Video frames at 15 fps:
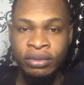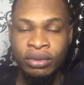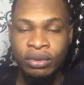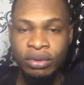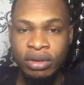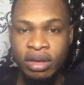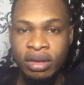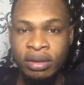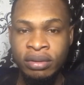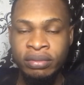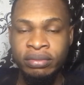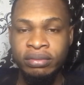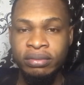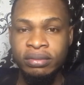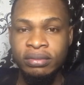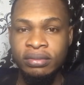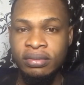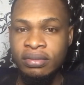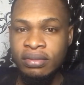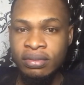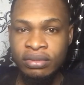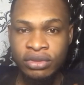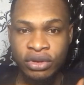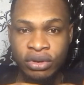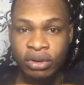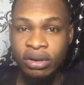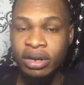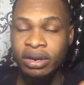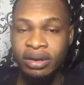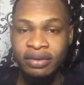okay? You
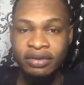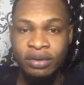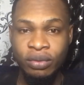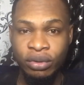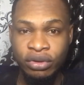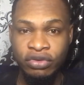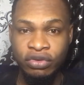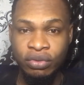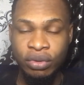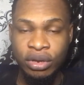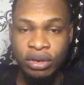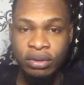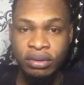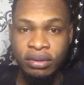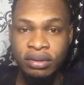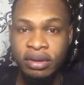don't understand what is going on.